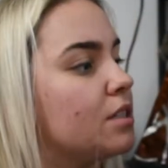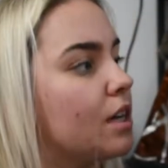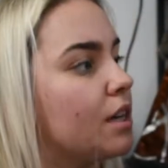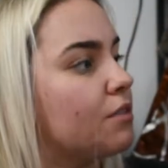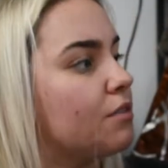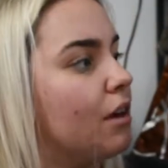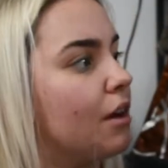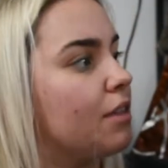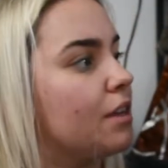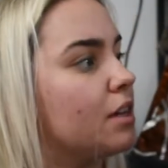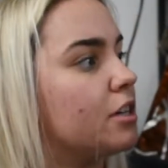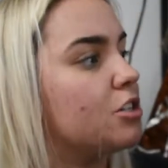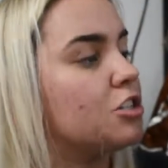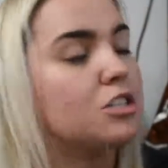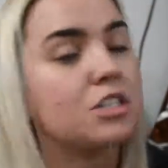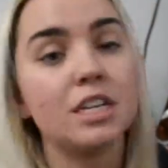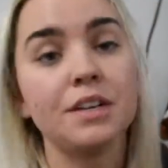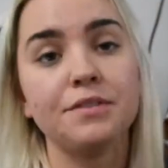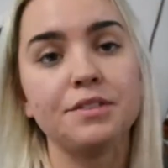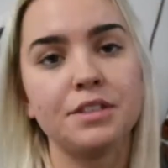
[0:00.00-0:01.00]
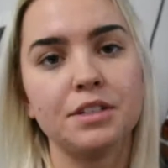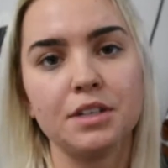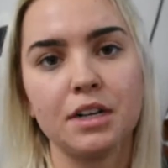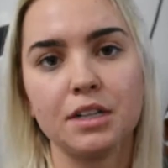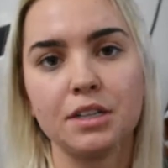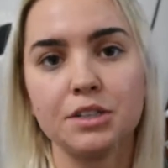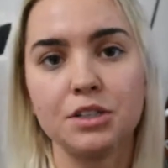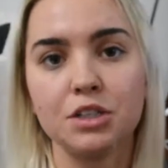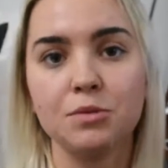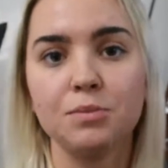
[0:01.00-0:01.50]
I find that it just gives it a
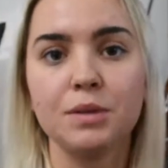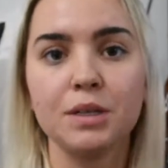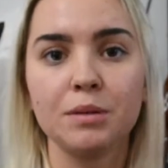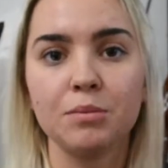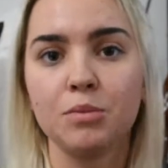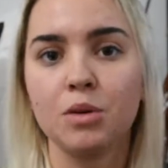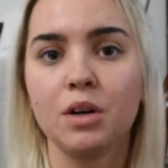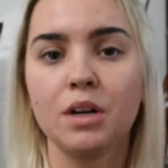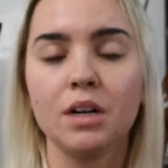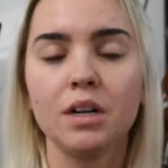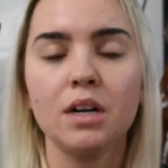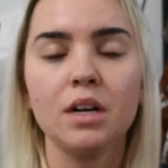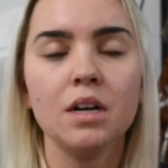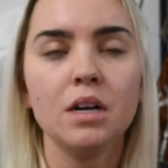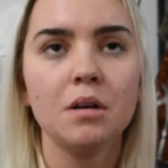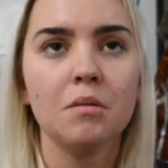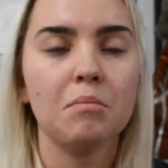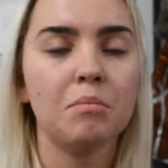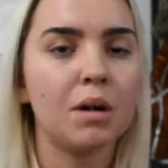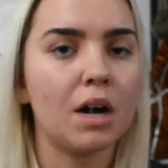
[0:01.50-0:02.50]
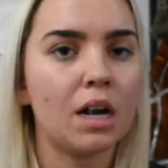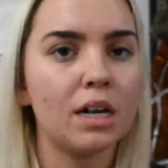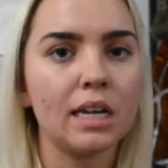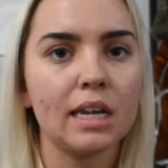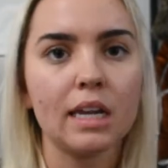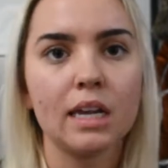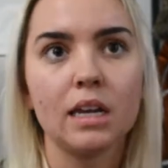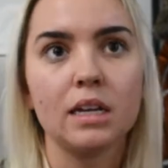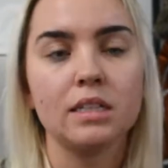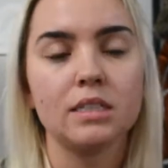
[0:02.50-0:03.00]
little bit more
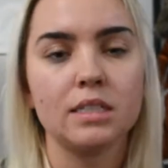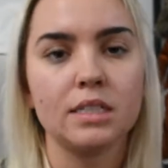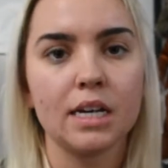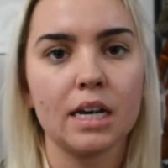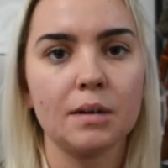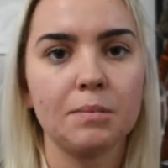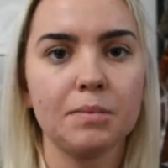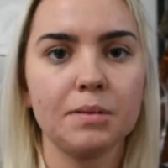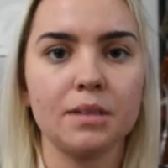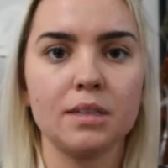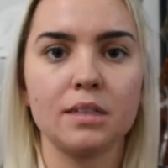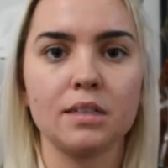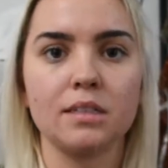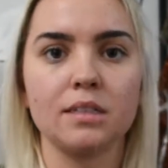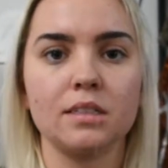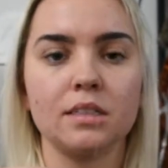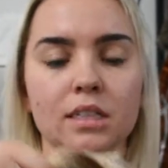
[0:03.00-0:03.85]
body and depth, and